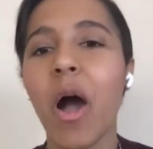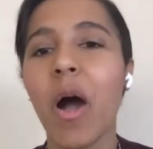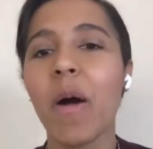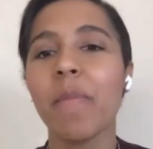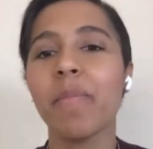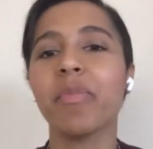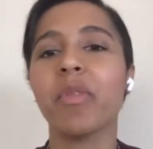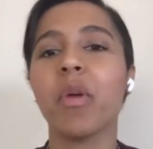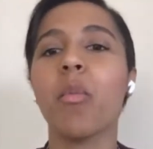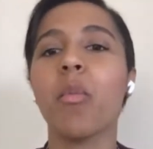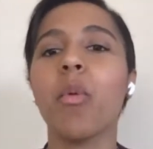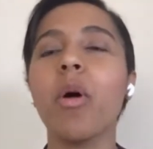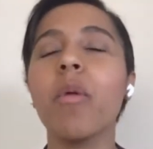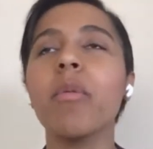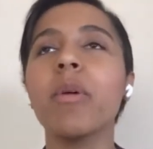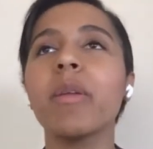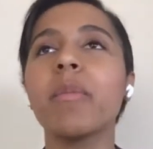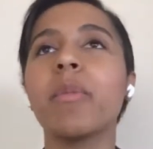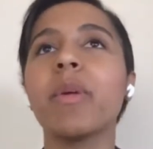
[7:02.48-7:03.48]
um,
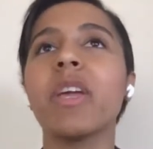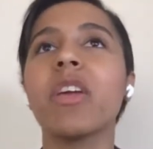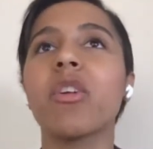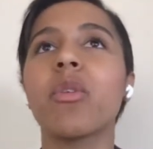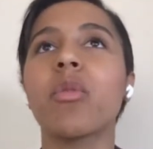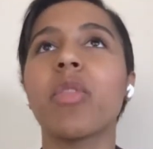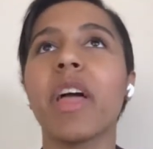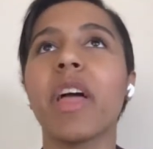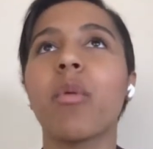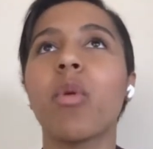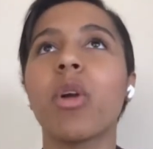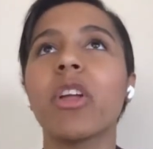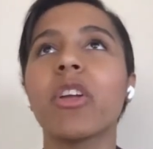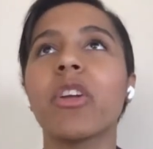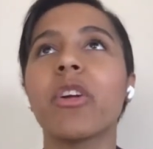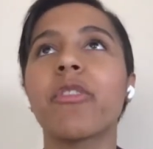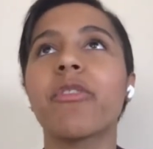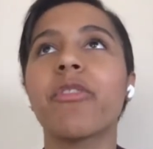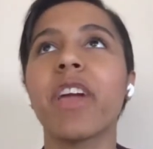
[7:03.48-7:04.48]
what would be like one of
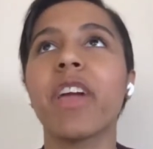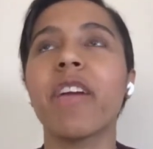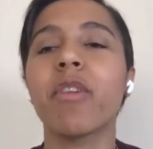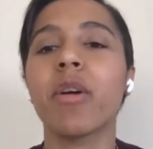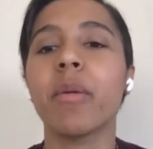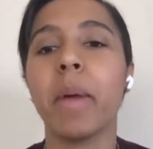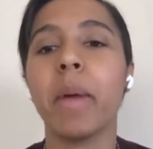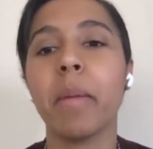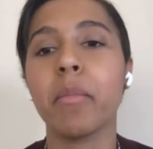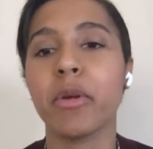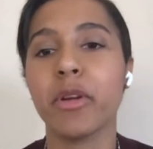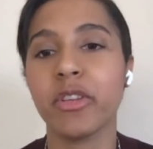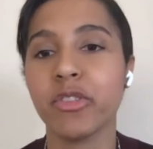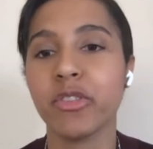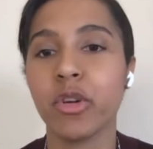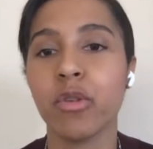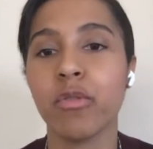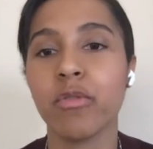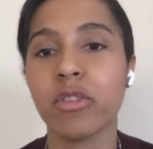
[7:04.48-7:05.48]
your favorite
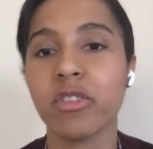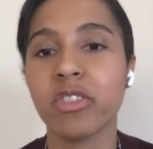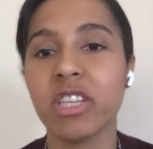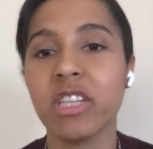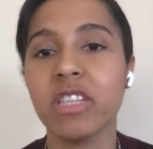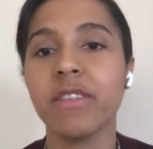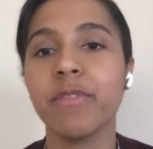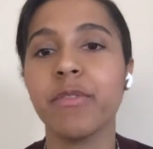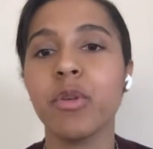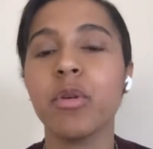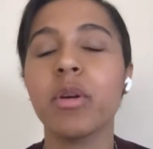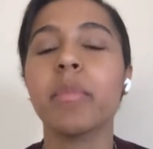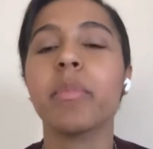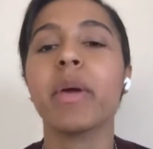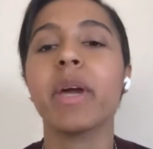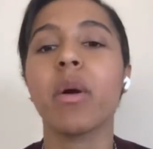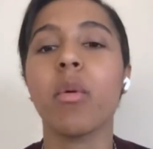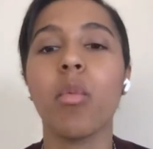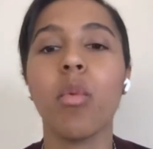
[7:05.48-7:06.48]
memories overseas? If you could
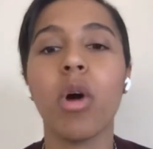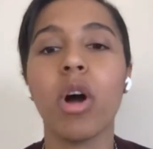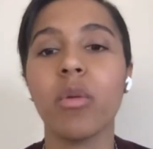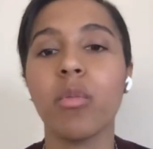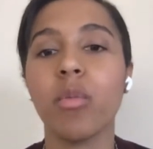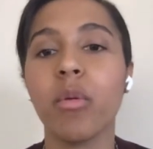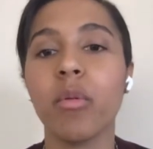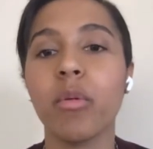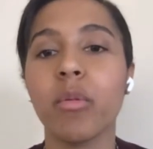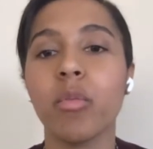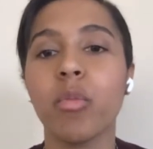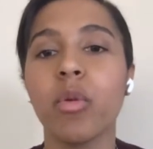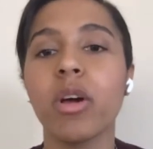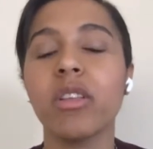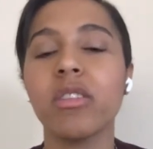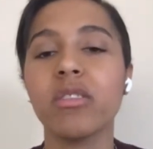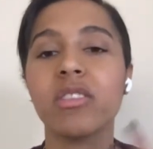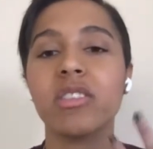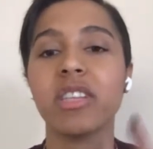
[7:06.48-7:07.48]
pick one, what
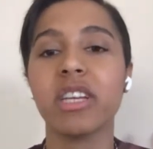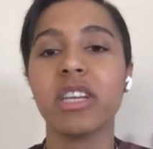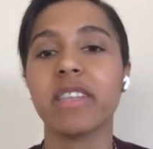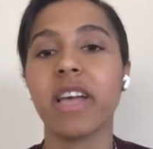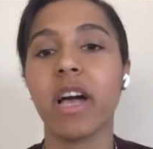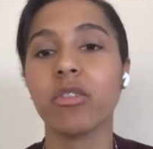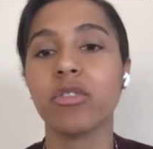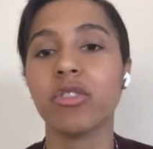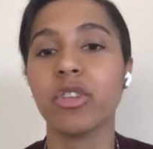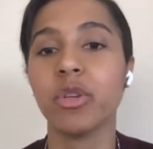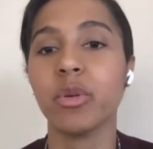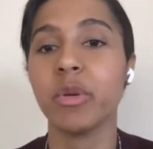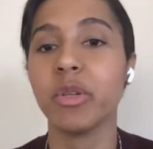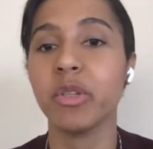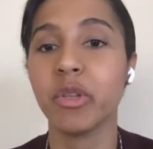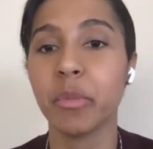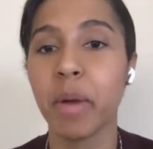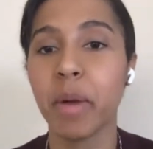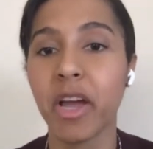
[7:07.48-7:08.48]
what sticks out to you in
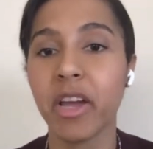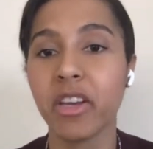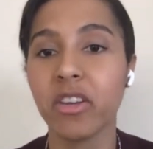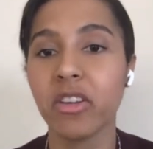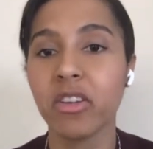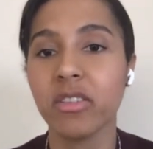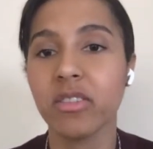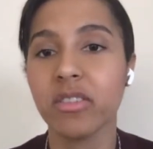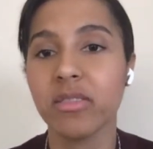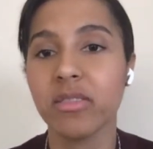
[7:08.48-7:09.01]
your mind?